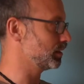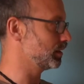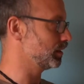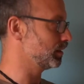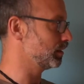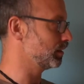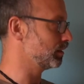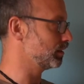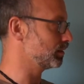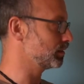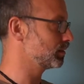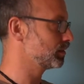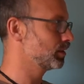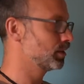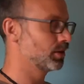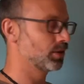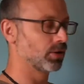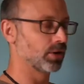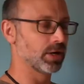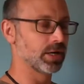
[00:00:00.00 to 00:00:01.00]
the end.
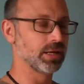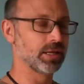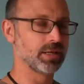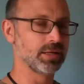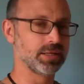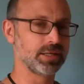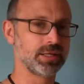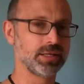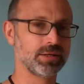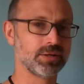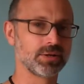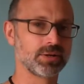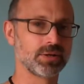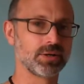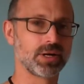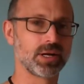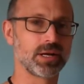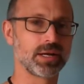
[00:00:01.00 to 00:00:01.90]
Right, and here